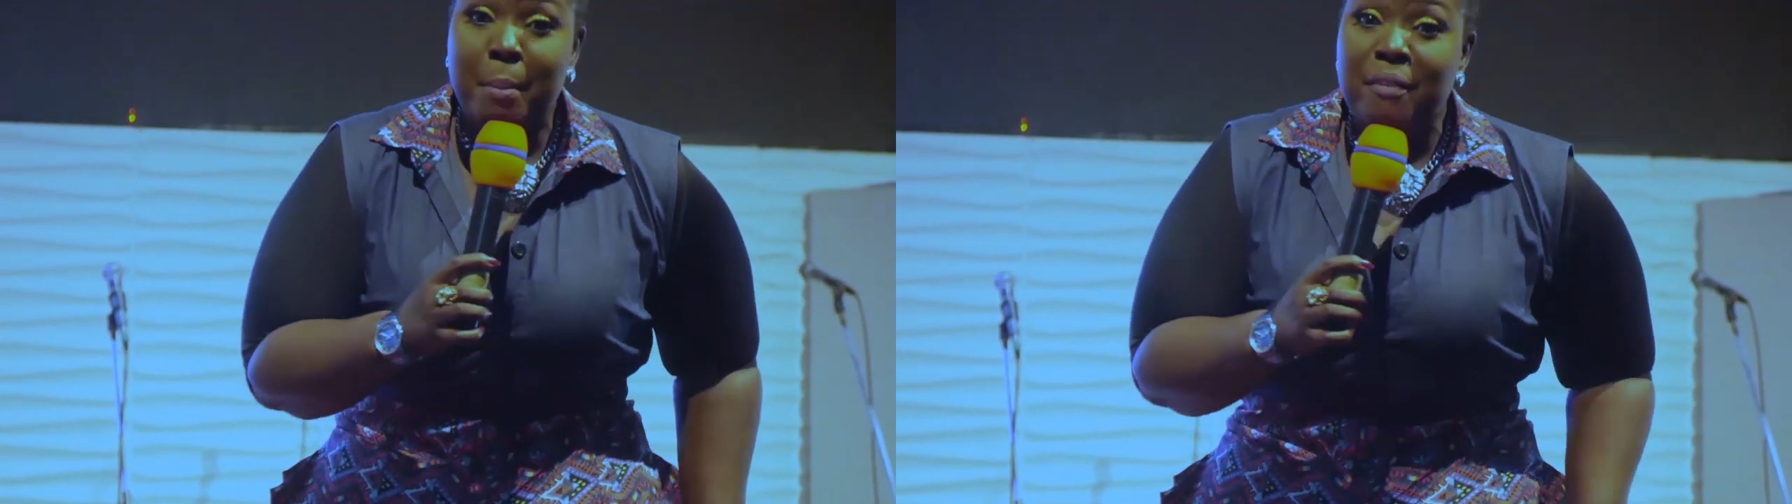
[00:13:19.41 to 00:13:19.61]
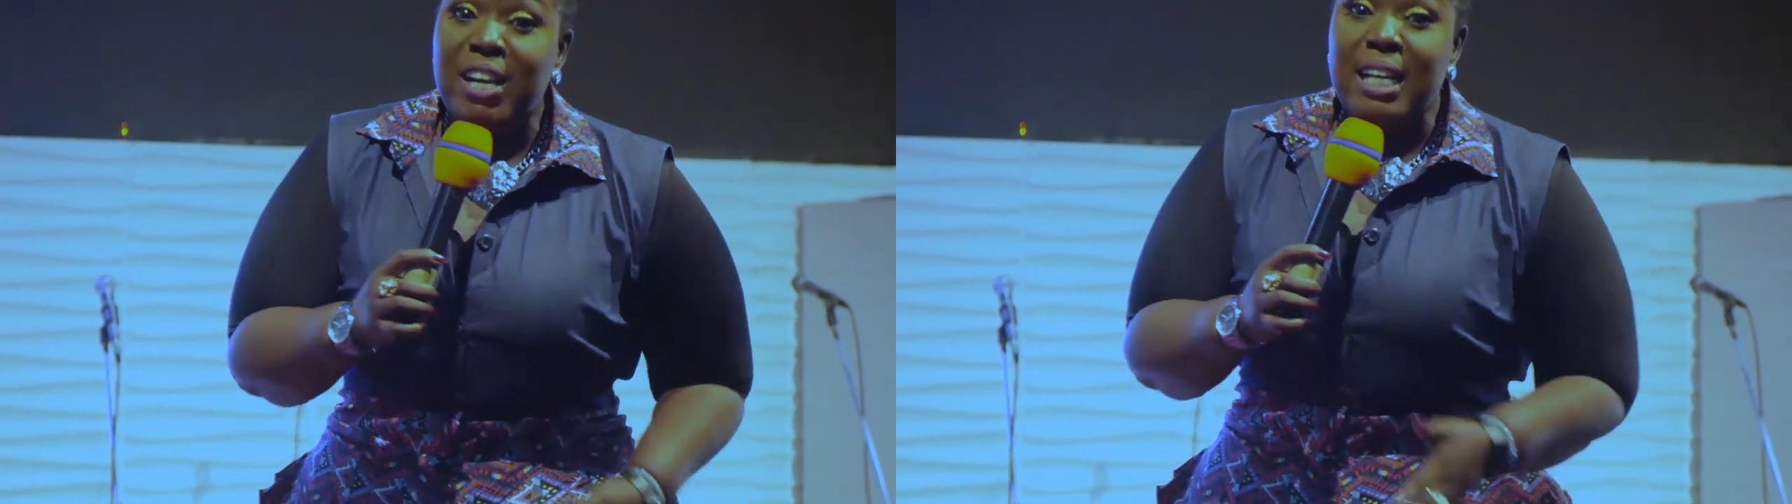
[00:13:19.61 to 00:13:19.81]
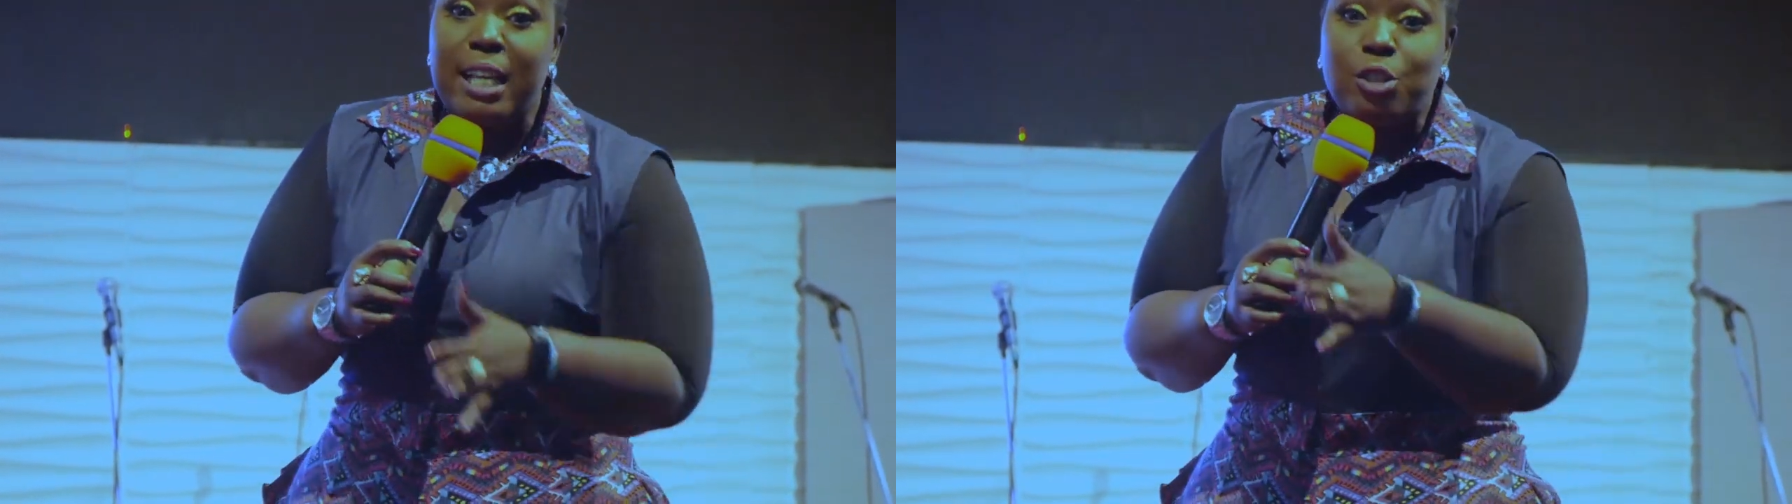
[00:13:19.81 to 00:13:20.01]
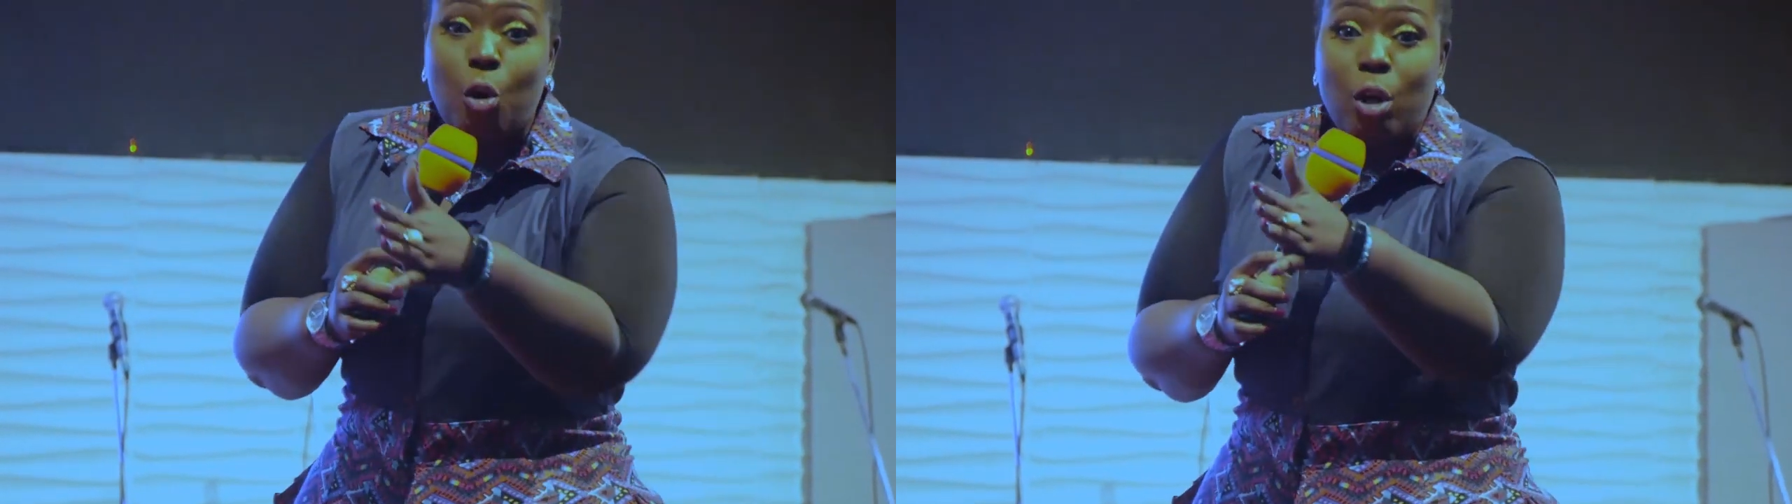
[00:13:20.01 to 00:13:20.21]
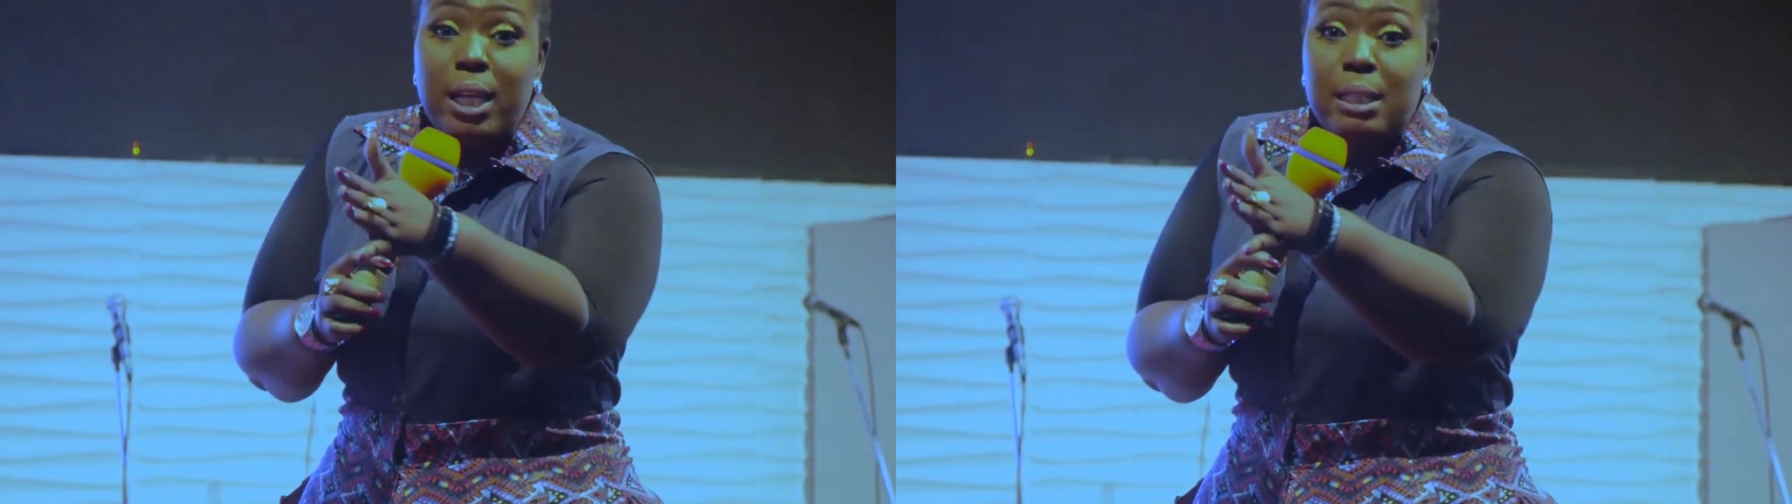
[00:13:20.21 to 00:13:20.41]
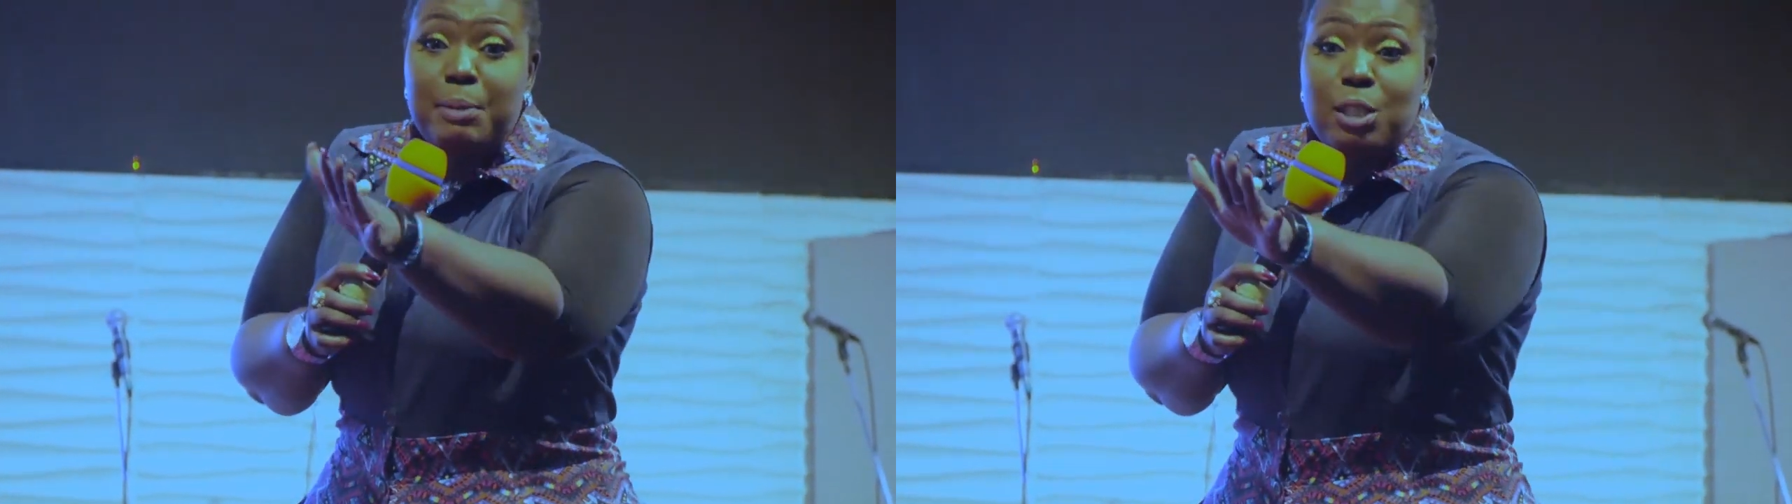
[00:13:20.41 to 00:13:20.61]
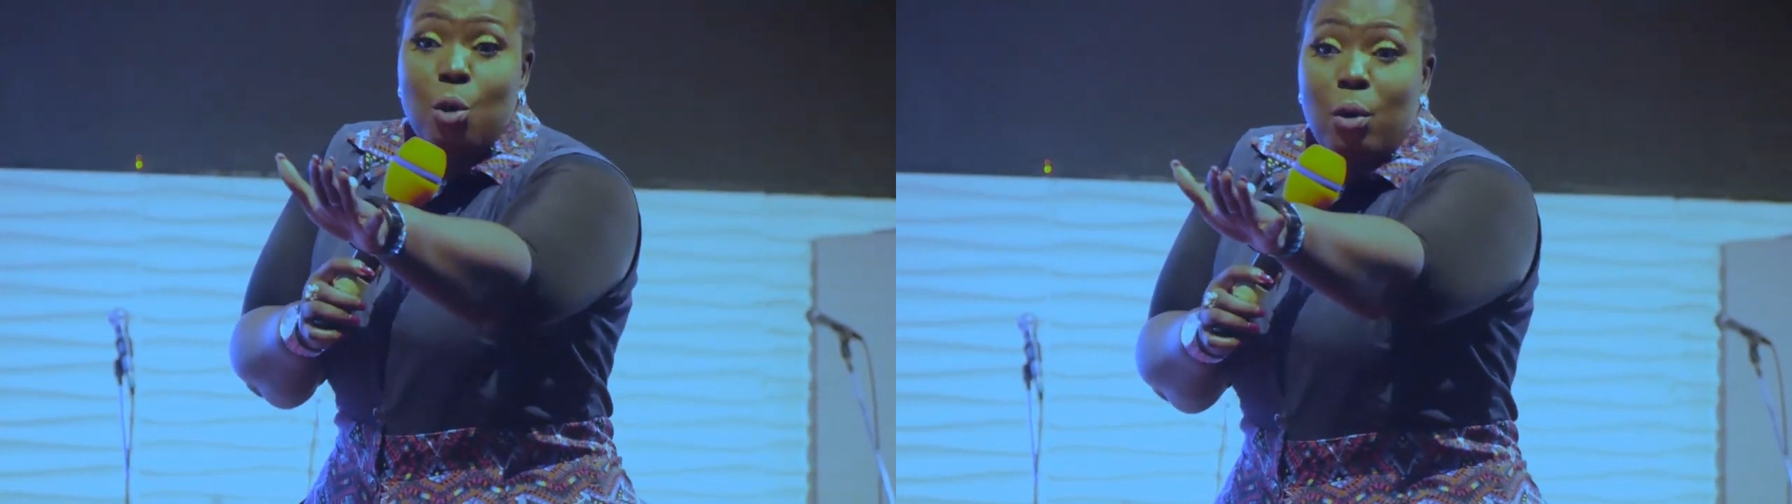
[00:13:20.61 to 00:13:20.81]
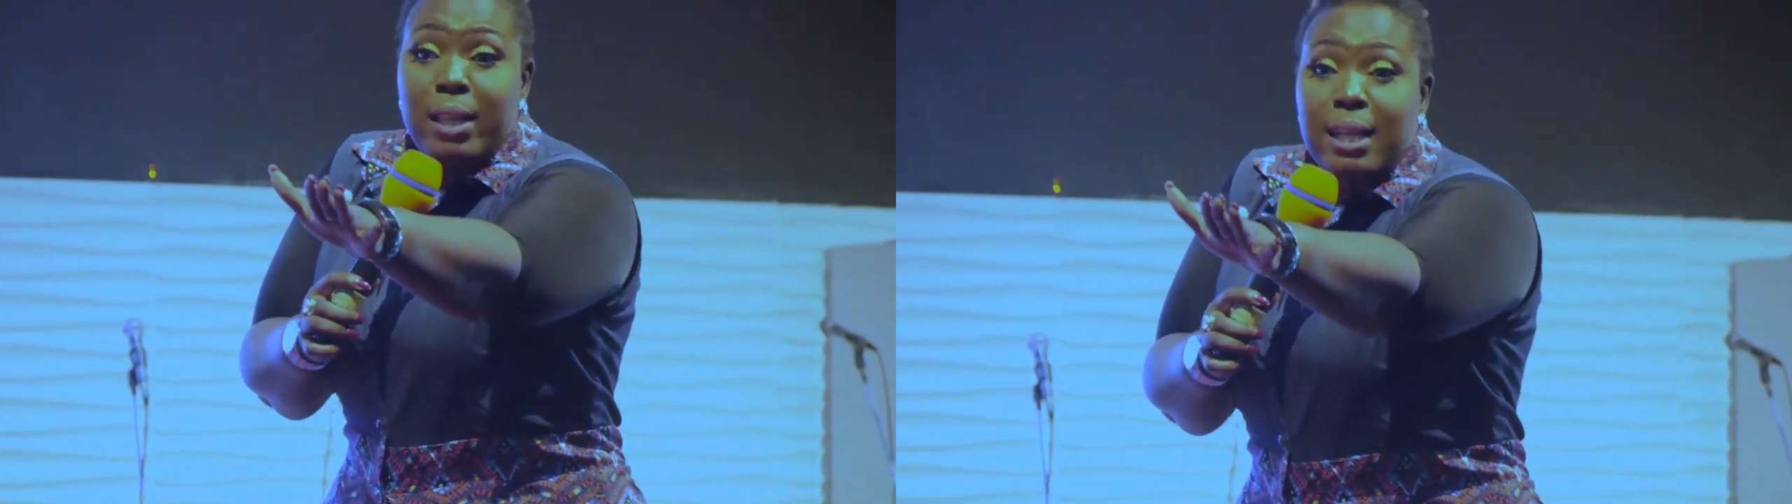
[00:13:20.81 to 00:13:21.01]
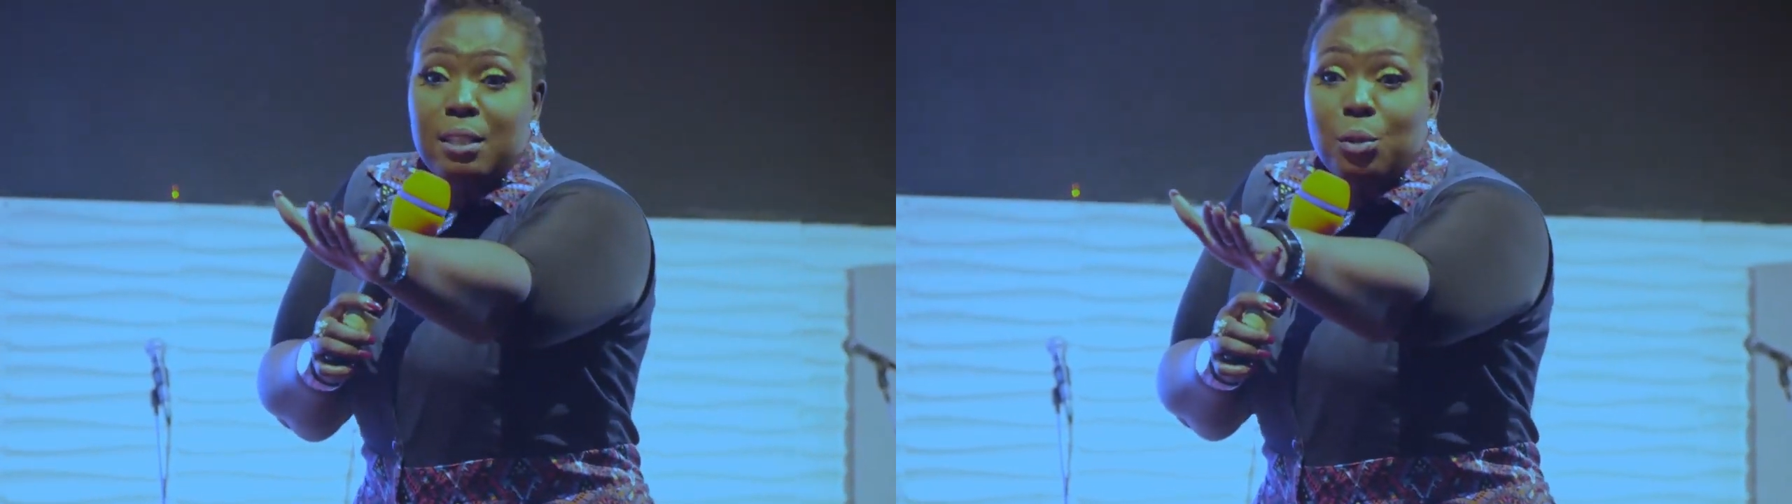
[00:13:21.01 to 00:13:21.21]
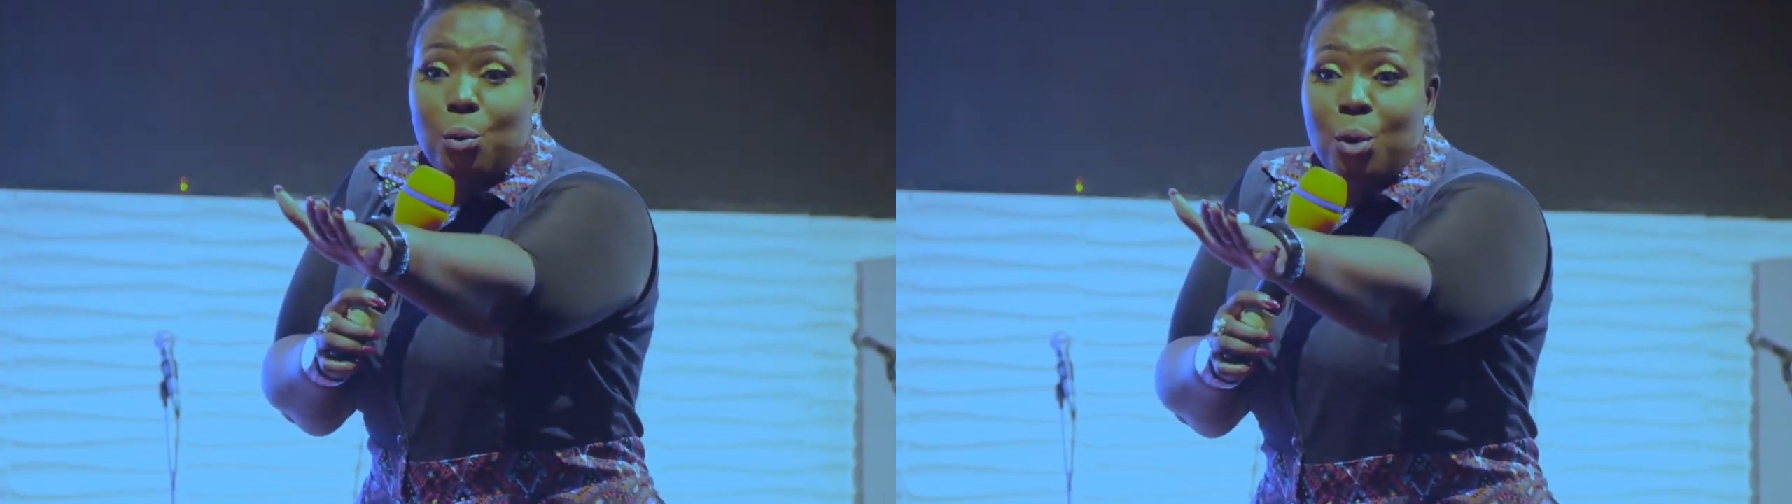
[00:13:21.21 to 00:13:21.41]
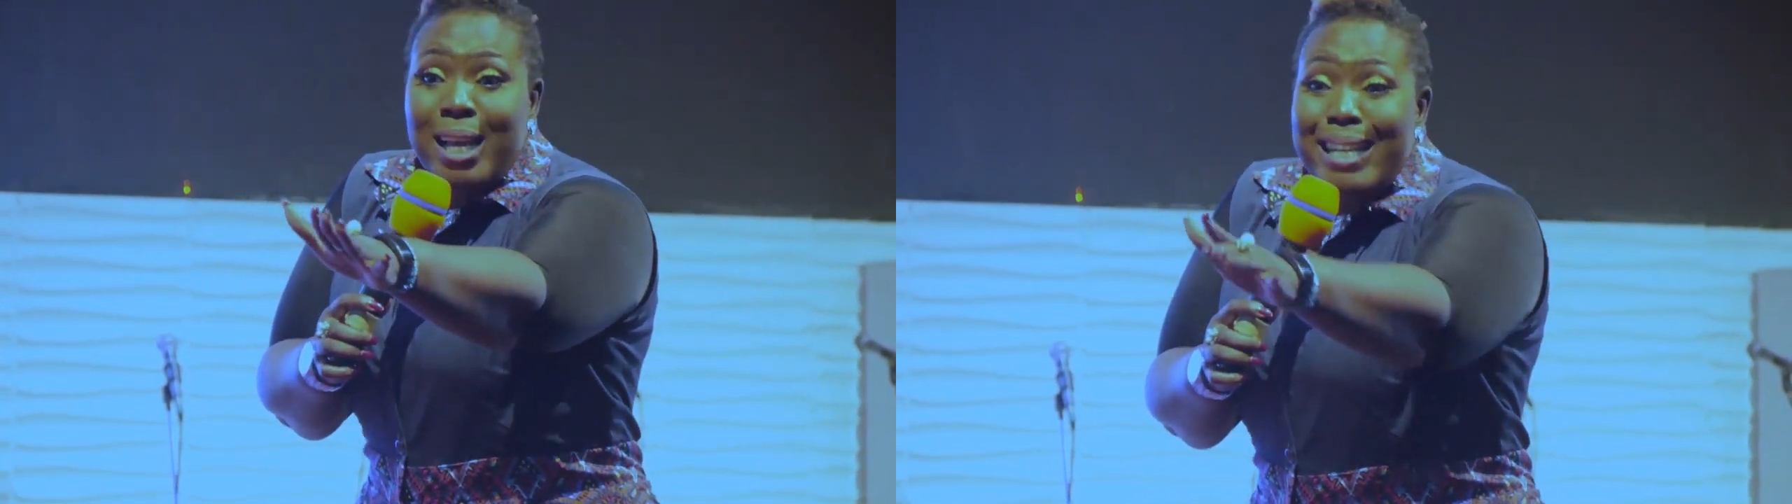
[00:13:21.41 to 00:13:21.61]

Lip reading: My father said, chocolate, please don't collect it. Oh.